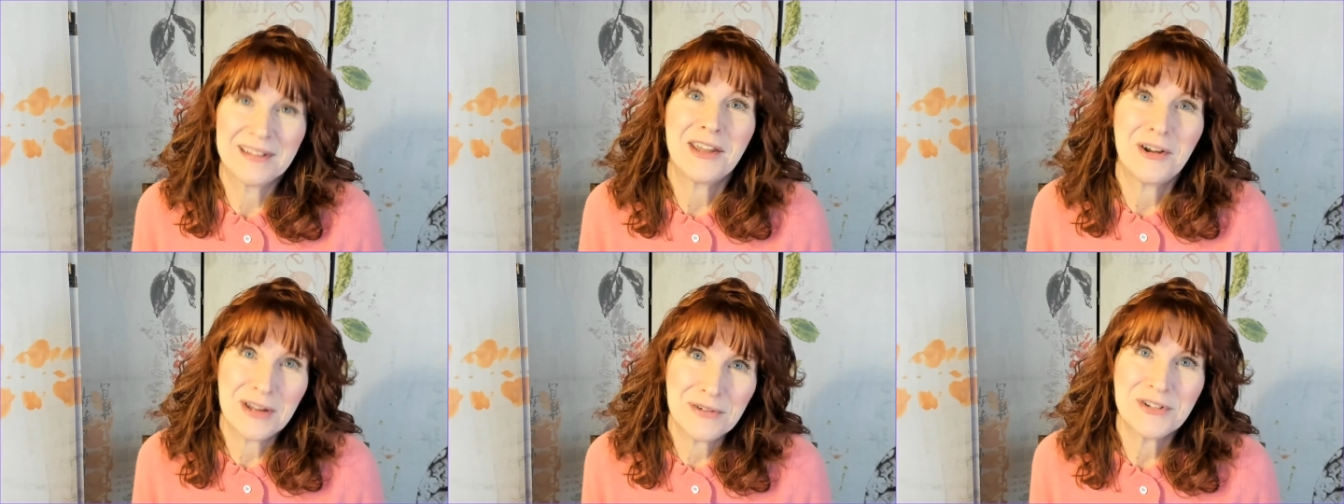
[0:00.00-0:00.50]

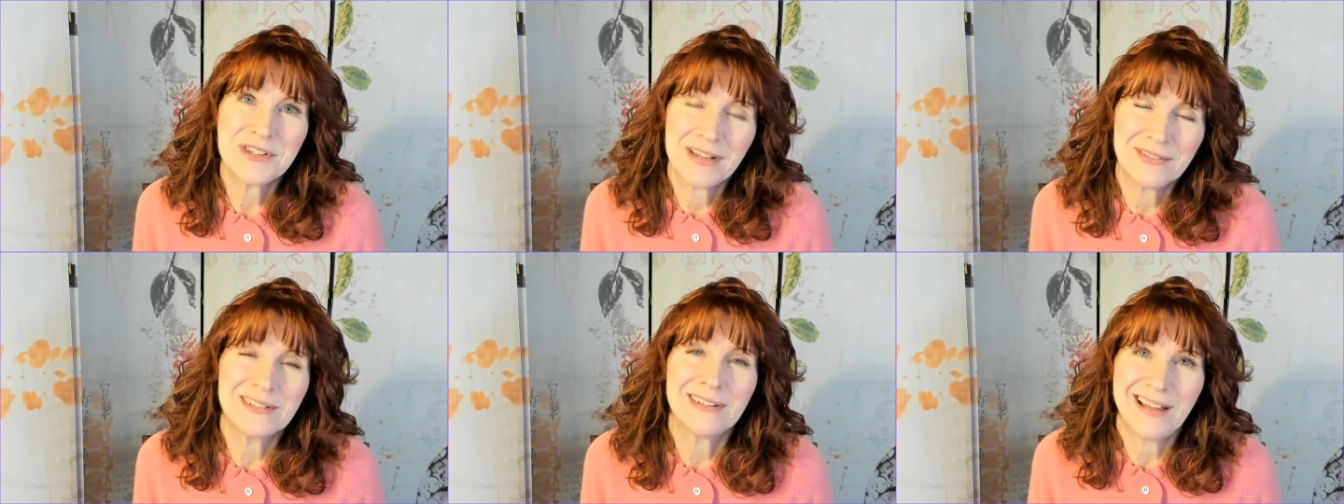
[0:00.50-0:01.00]
Caregivers
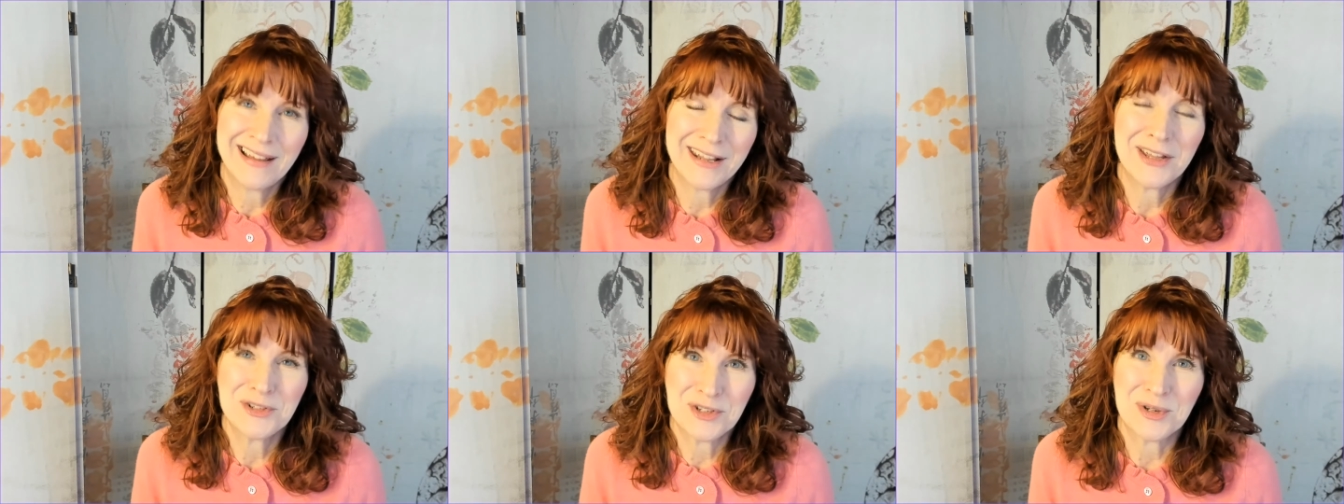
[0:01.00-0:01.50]
have a lot of
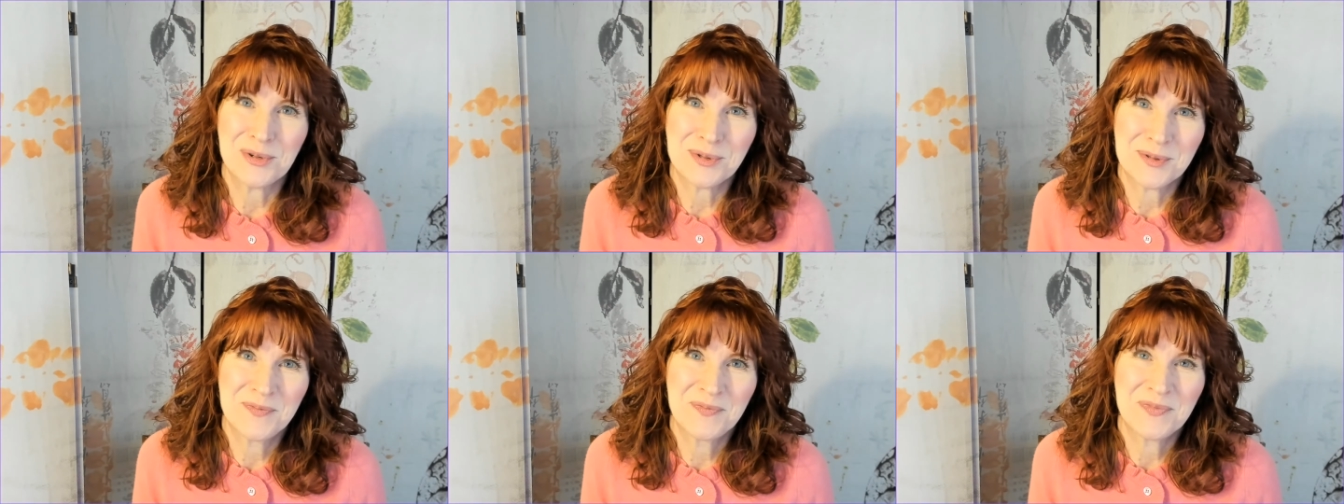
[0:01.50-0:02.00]

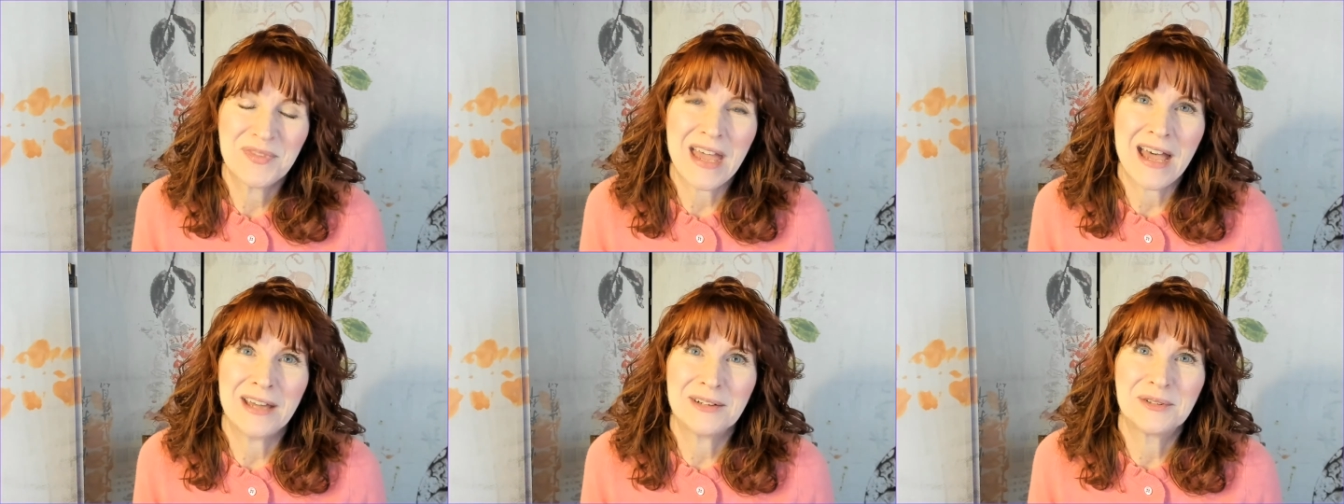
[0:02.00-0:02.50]
issues
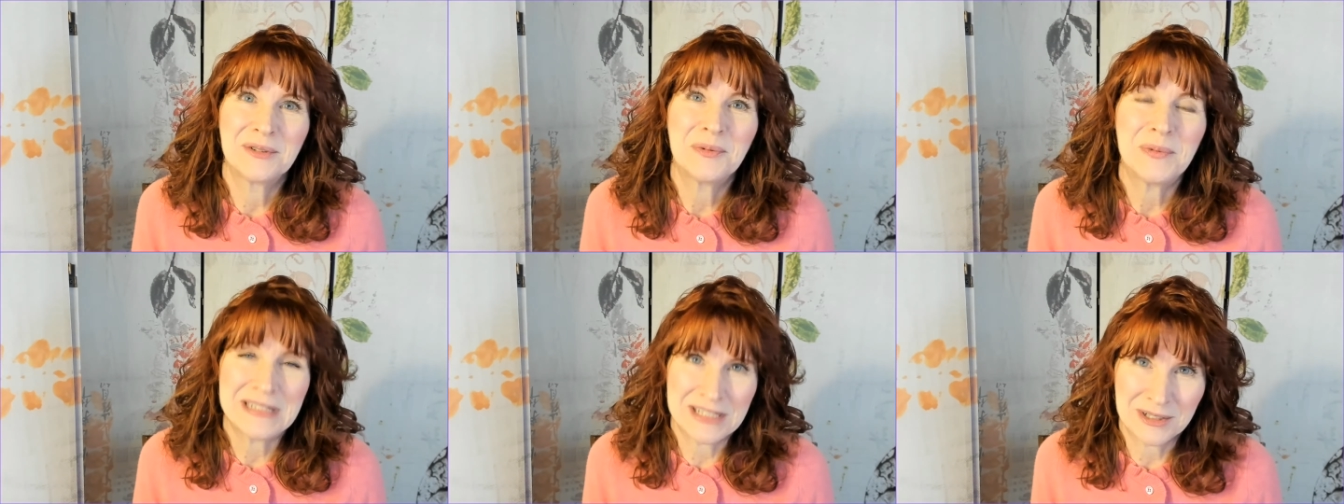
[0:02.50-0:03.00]
that
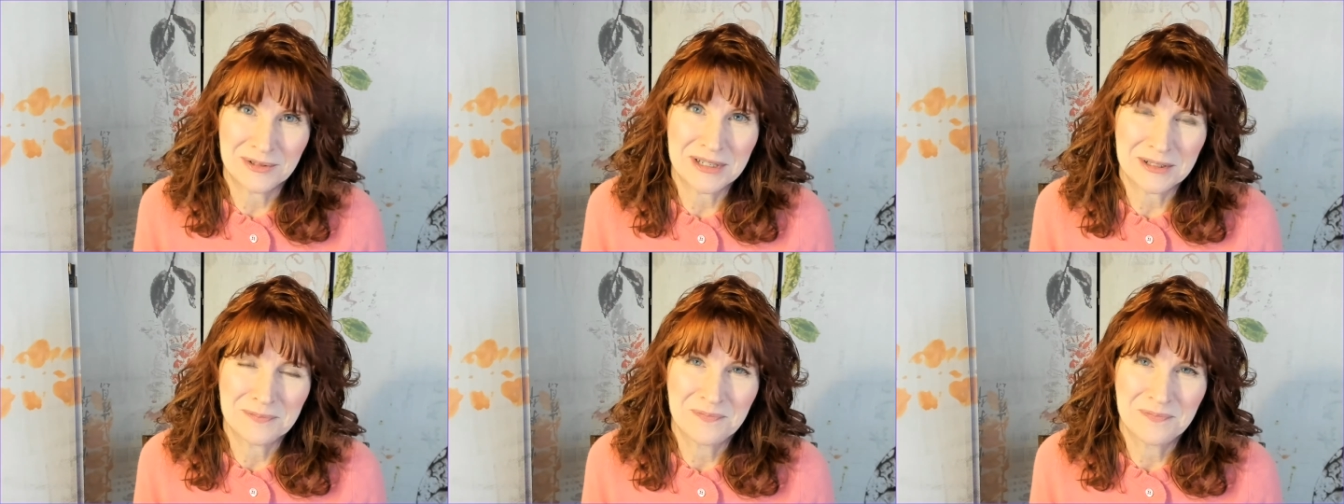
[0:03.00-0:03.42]
we deal with.